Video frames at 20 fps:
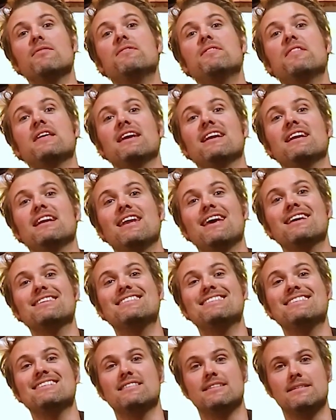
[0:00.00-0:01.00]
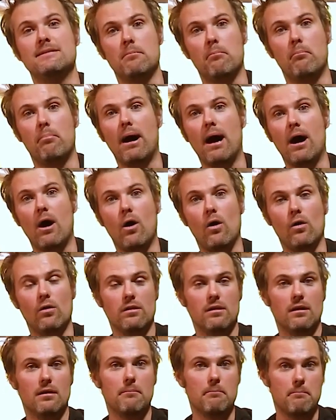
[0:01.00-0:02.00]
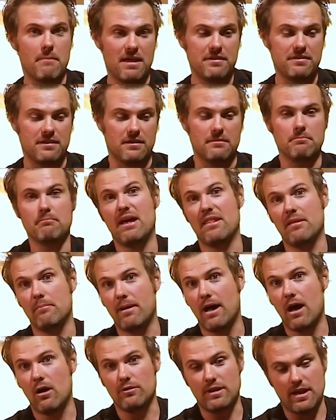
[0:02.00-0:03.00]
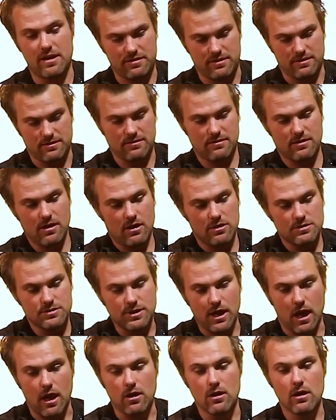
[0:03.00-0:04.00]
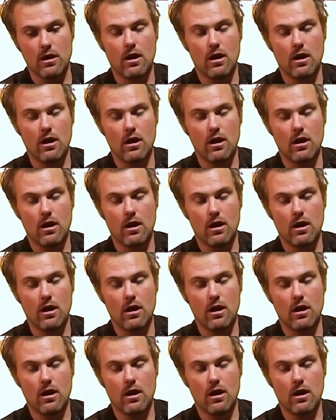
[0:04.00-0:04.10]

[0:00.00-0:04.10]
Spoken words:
the nested bowl method, mother bowl method. So